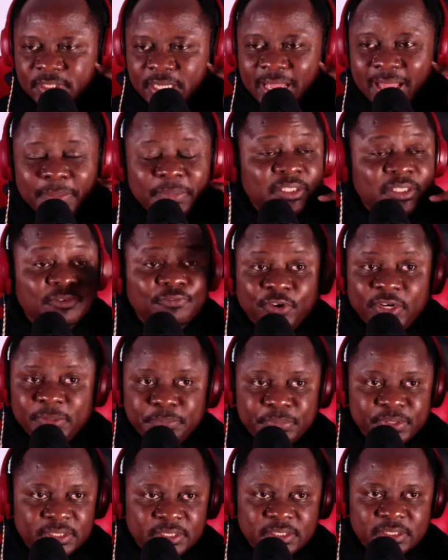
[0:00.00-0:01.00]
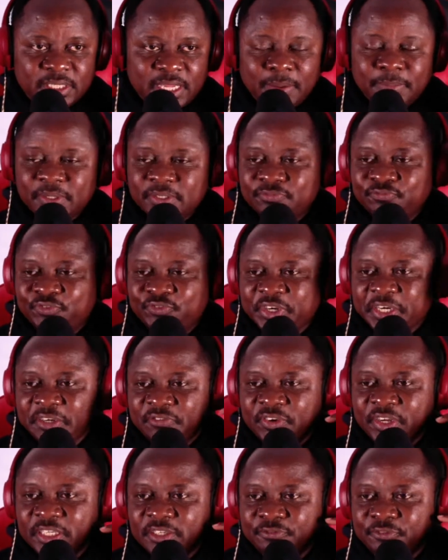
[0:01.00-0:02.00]
I'm a different beast. I'm a very,
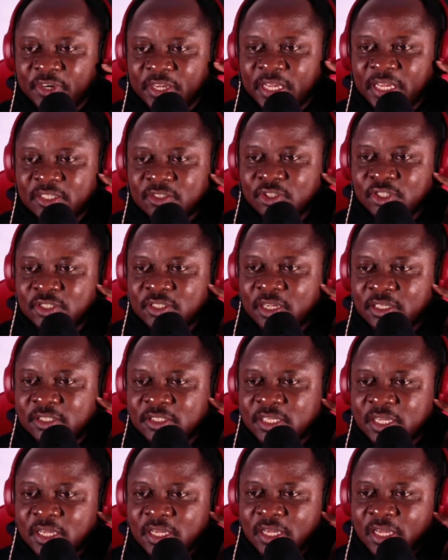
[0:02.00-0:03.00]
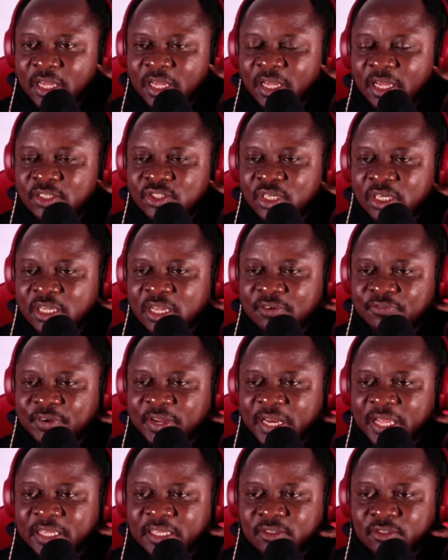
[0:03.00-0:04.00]
very different guy. So it's not Johnny
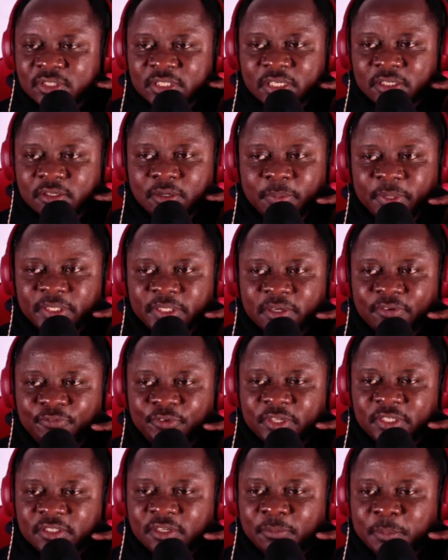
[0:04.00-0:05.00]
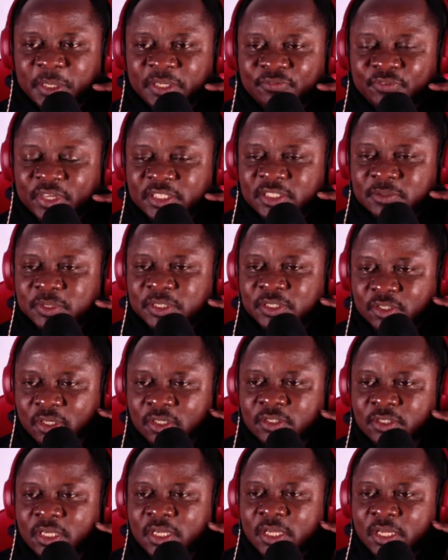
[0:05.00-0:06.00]
Gaffa, like you say, nobody offend, nobody vex me. It's
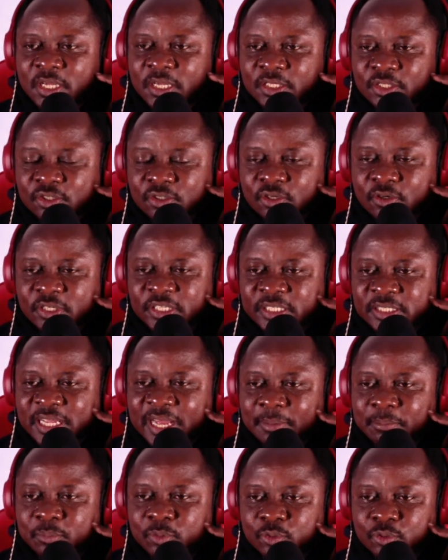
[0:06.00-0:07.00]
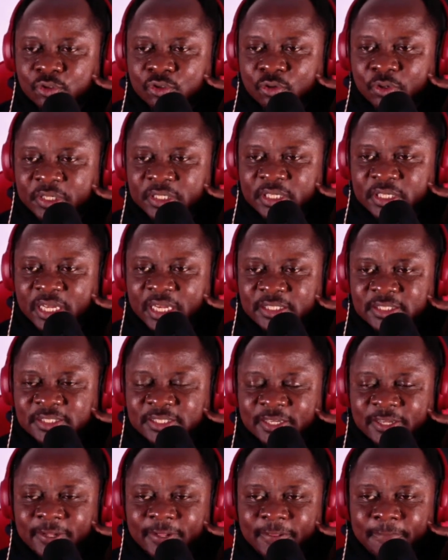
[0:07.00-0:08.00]
just, in that mood, knowing
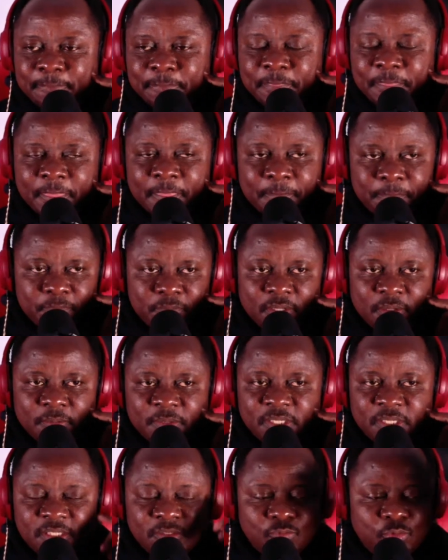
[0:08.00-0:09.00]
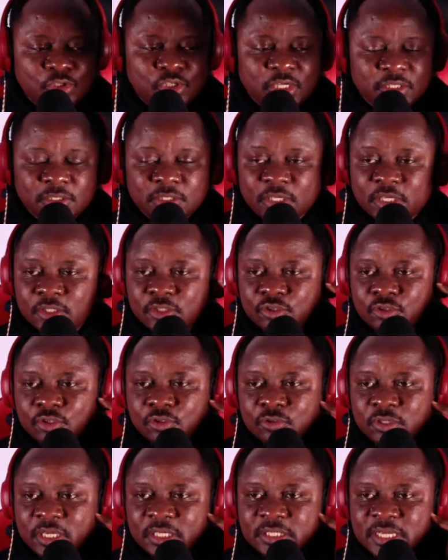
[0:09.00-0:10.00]
that we just took a new
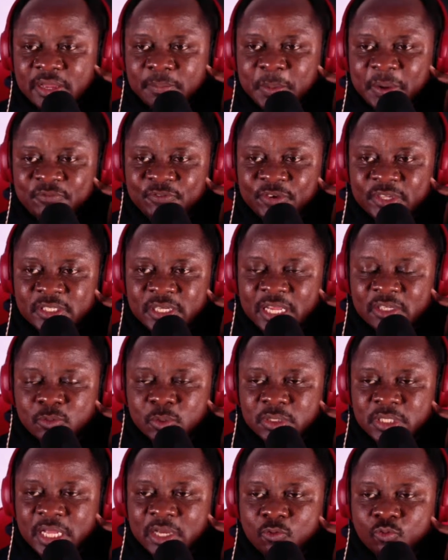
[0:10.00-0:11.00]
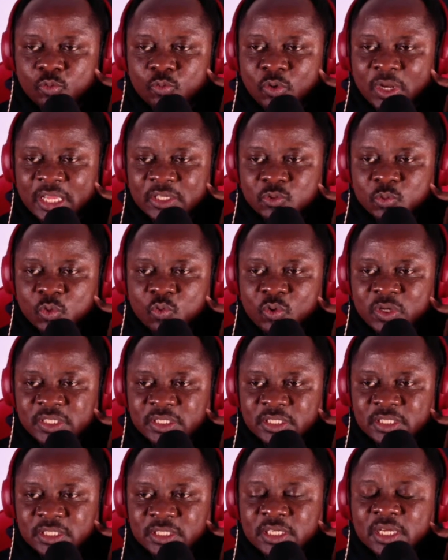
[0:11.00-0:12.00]
student now. My first class was last week,
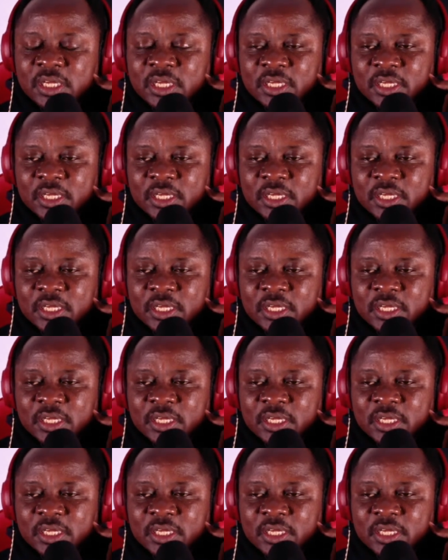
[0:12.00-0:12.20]
Wednesday.